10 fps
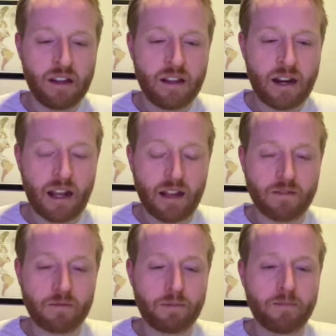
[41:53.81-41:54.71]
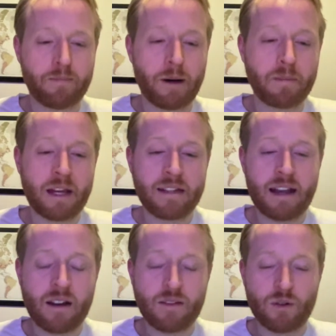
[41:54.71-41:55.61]
Then I bumped that
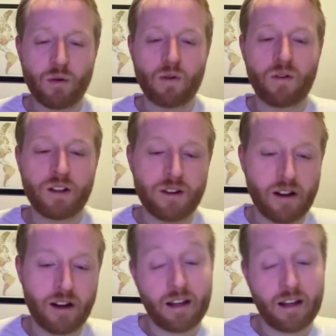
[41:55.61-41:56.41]
down to 1/4 goal underdog,